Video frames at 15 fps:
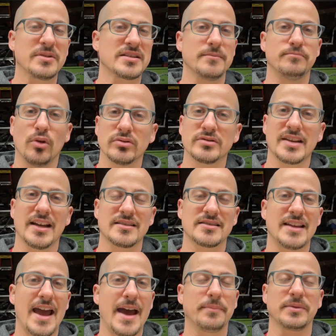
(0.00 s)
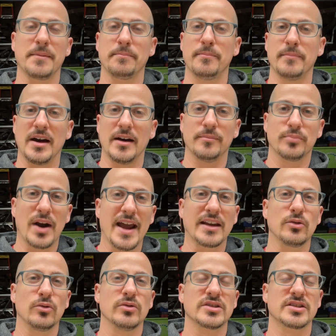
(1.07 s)
The bolt had snapped, the
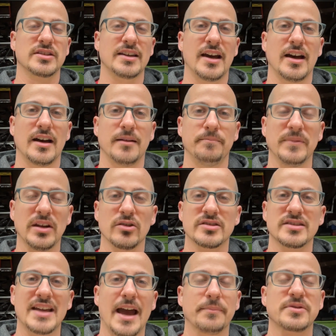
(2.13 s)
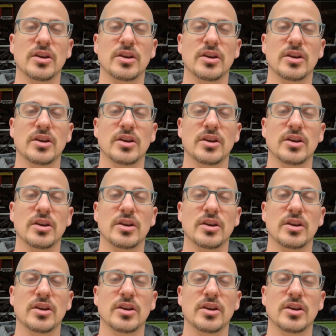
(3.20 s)
bracket was, snapped.